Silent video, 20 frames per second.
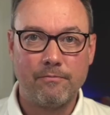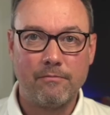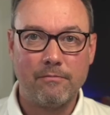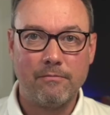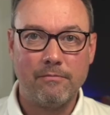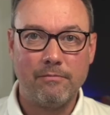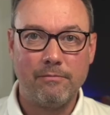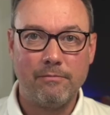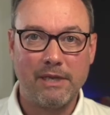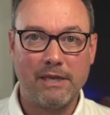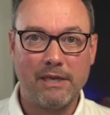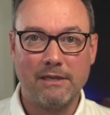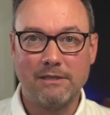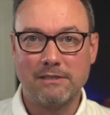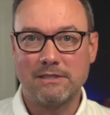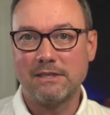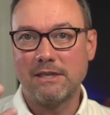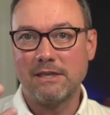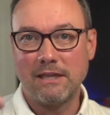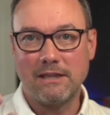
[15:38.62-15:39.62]
because
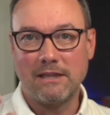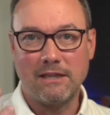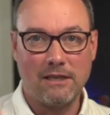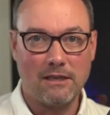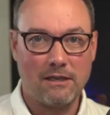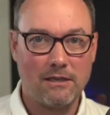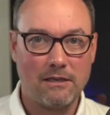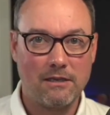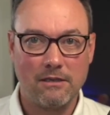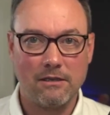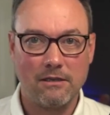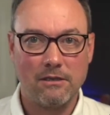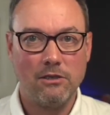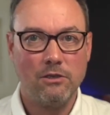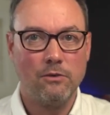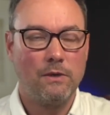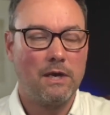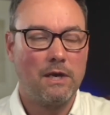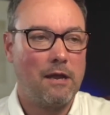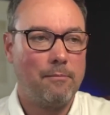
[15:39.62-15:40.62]
I think you
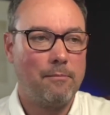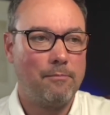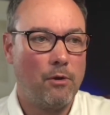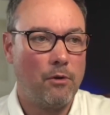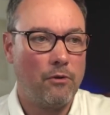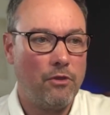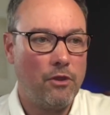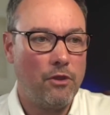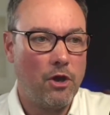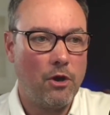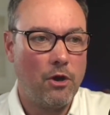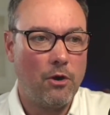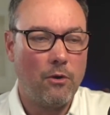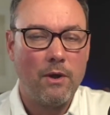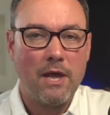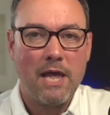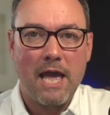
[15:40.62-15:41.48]
and I both know